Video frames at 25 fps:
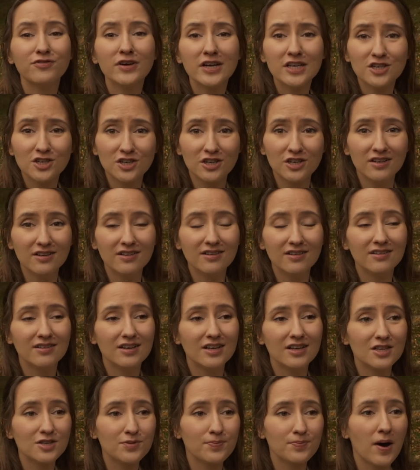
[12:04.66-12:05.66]
fiction
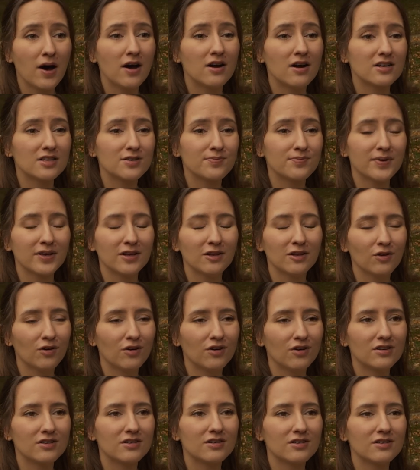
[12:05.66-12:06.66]
inspires me a
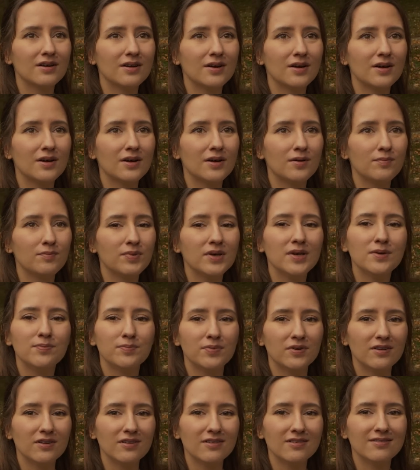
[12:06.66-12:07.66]
lot.
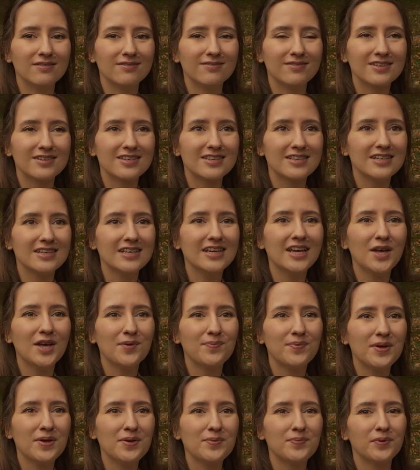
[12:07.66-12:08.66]
People seeing
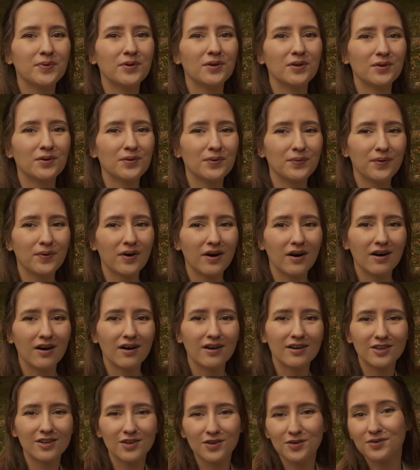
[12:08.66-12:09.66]
people who
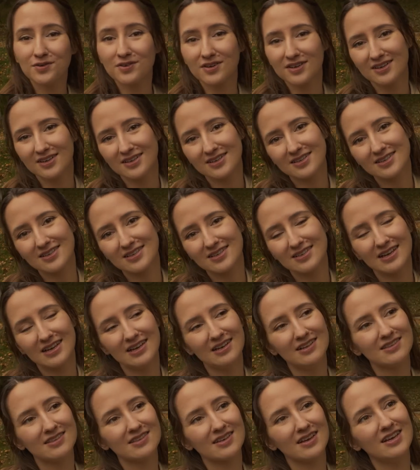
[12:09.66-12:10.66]
are curious
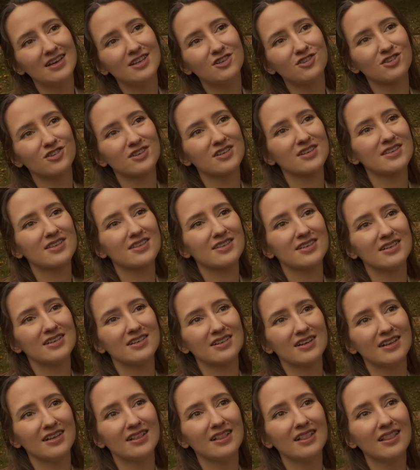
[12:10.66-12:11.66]
and
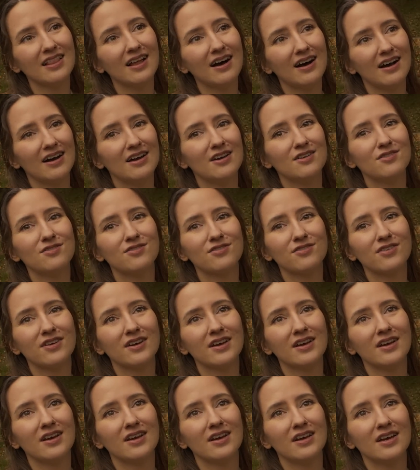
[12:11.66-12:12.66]
interested in life,
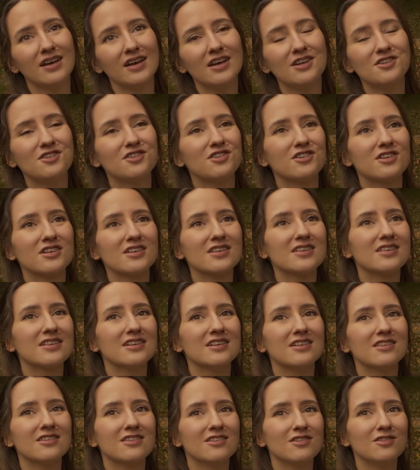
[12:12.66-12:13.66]

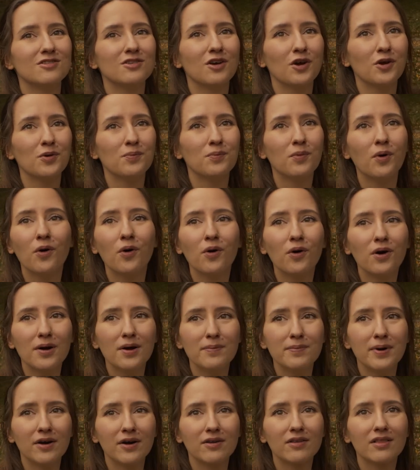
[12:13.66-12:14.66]
interested to know more
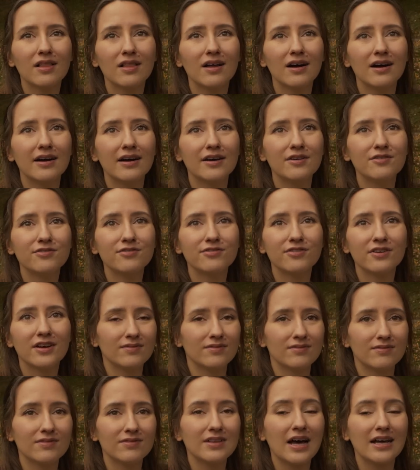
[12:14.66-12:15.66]
about life,
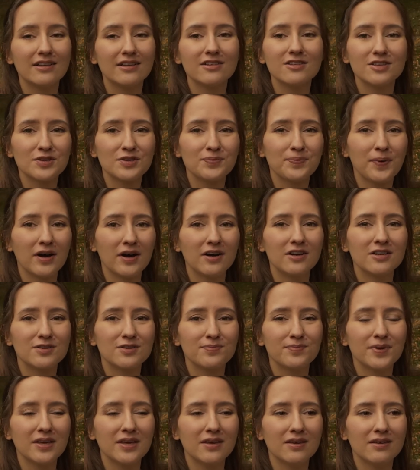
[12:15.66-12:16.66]
that
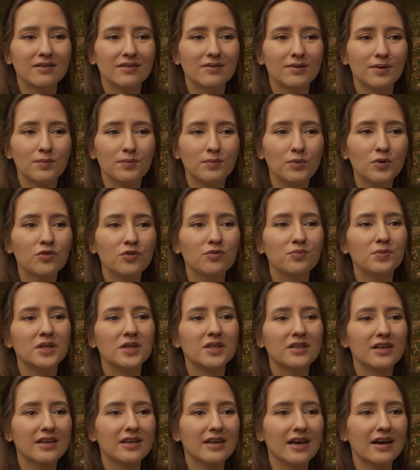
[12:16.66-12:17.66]
inspires me.
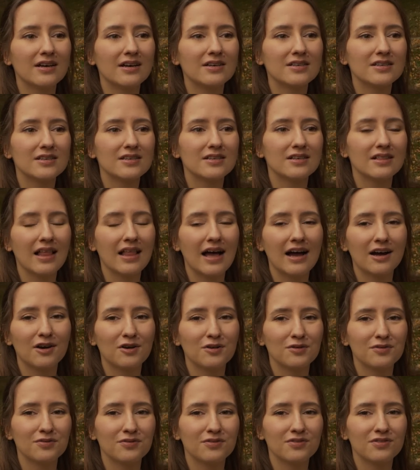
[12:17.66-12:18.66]
Movement, I guess, lack
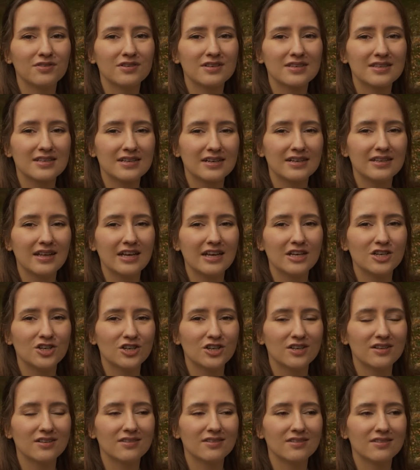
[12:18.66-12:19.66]
of
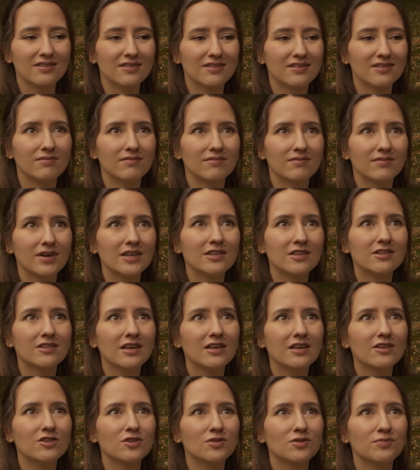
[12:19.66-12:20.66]
stagnation. I
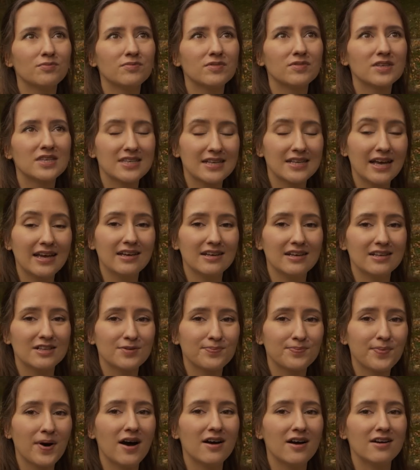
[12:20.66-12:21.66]
think to stay
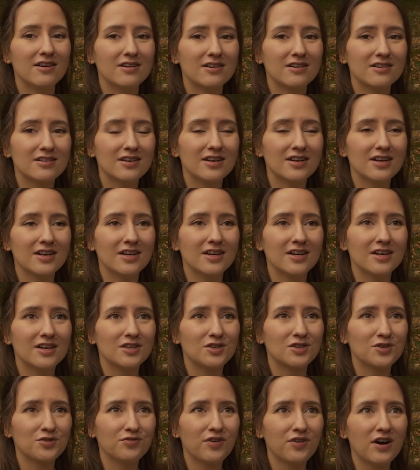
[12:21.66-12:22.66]
inspired,
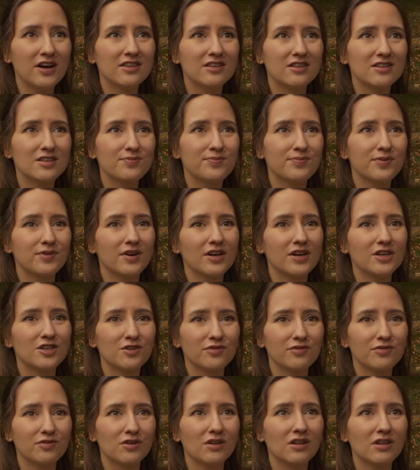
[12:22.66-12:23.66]
to find
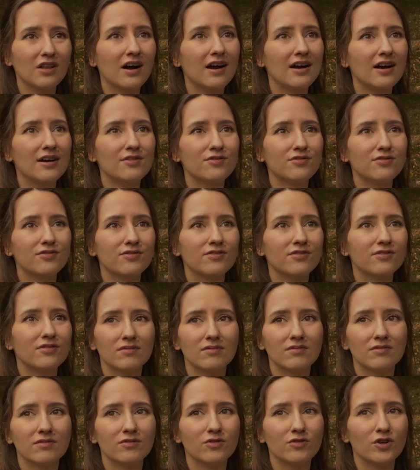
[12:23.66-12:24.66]
inspiration for life,
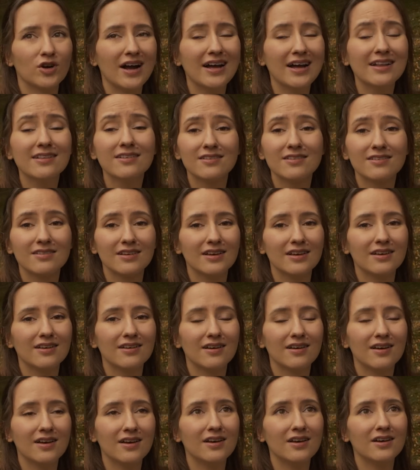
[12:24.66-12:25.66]
for anything,
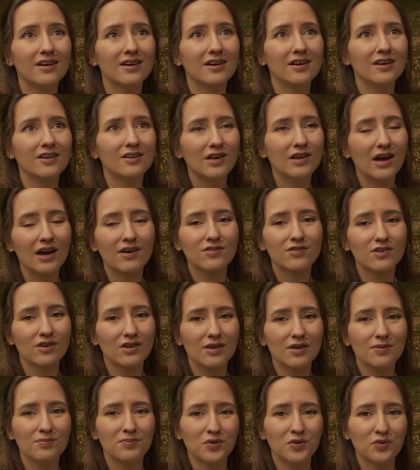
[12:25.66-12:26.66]
you have to
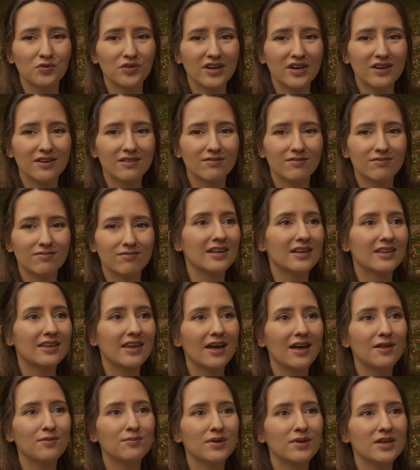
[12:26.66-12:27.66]
keep moving. It
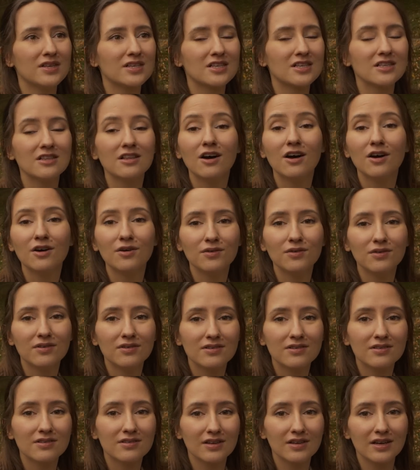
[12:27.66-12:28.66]
can be slow
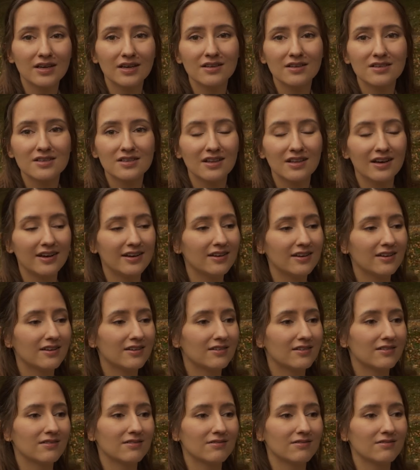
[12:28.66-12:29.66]
things like
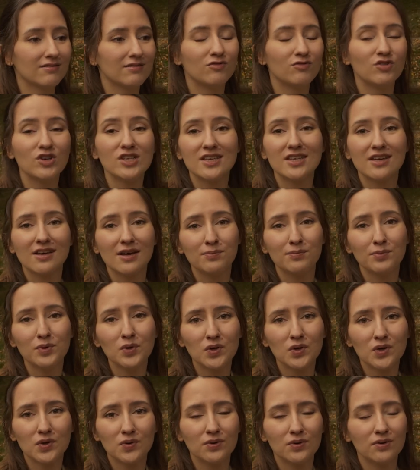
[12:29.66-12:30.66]
reading a
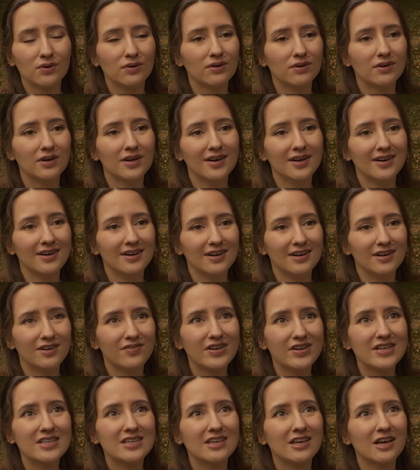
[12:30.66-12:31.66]
book or
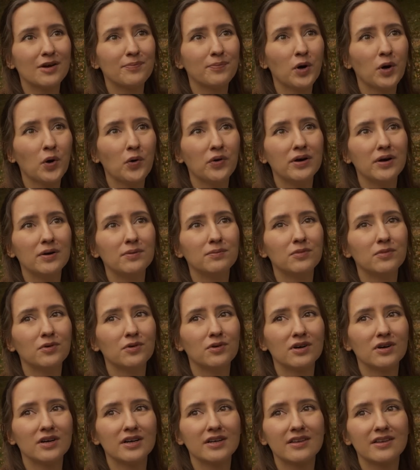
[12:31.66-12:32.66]
reading a poem,
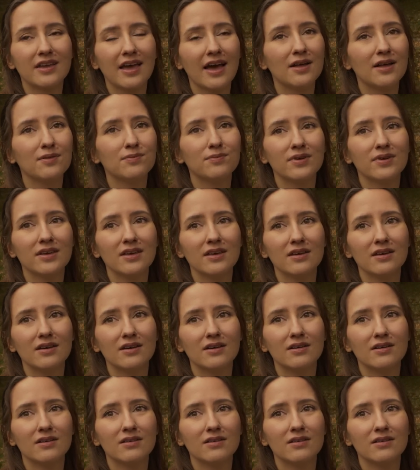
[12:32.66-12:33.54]
or it can be